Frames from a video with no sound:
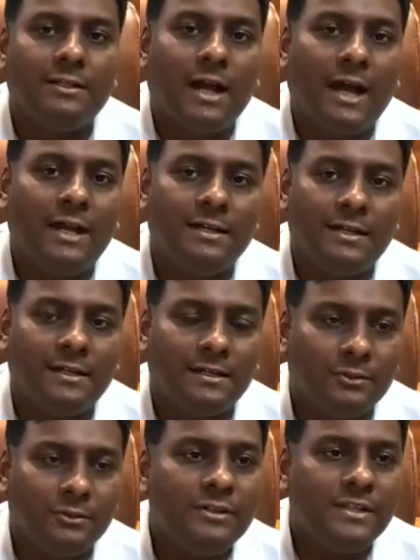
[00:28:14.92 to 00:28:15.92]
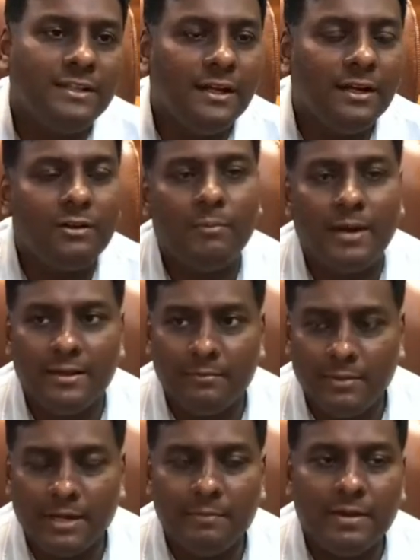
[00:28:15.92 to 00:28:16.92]
And don't think that by
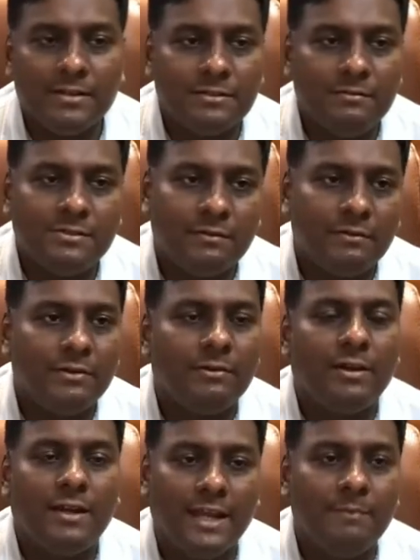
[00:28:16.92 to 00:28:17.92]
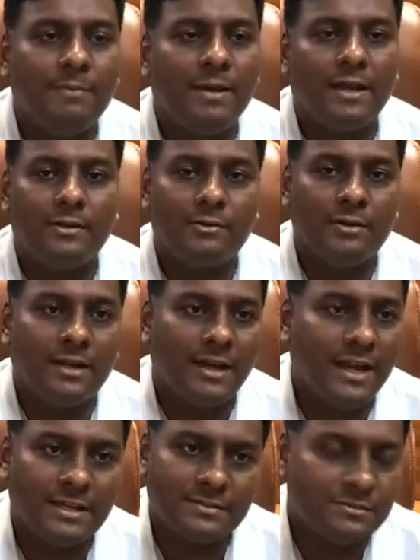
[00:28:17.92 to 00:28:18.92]
becoming a civil servant you can lay back and
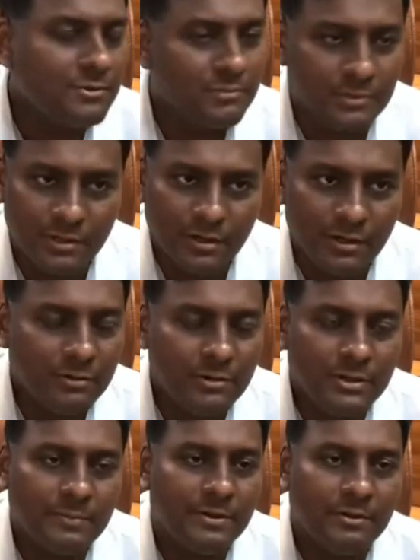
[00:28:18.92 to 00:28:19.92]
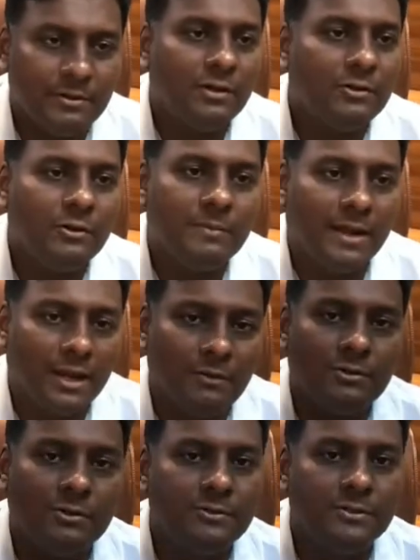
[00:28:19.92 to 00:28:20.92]
relax. No, you're not going to be allowed
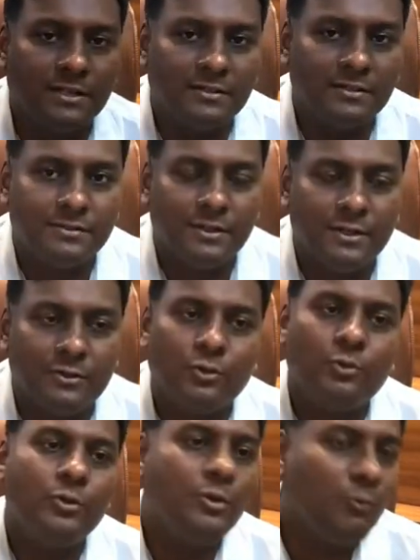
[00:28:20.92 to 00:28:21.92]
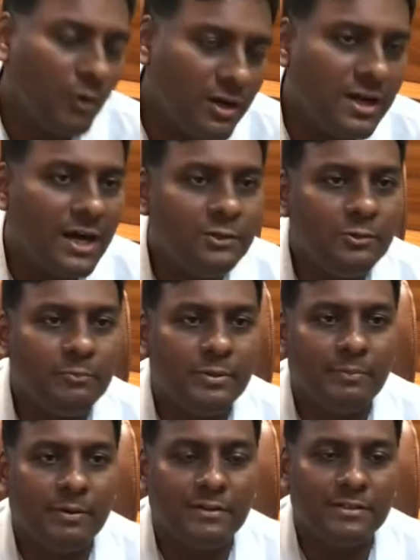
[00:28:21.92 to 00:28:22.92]
to do that. So you work hard to
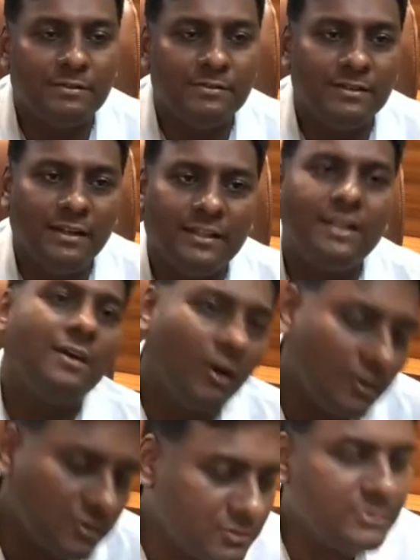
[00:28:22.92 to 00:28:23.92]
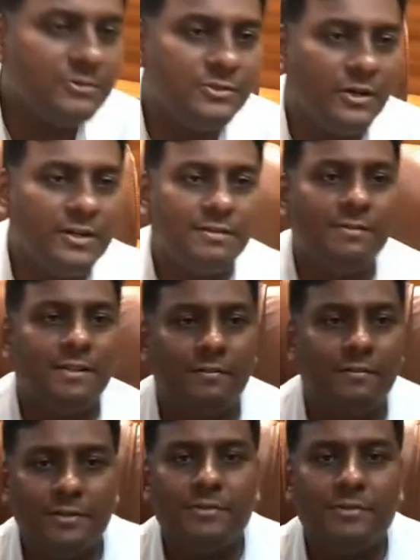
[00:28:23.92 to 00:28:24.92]
prepare for civil service, and then also you join civil
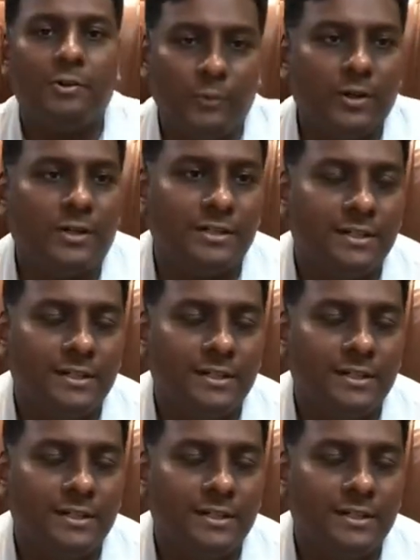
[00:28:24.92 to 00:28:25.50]
services. You have to work.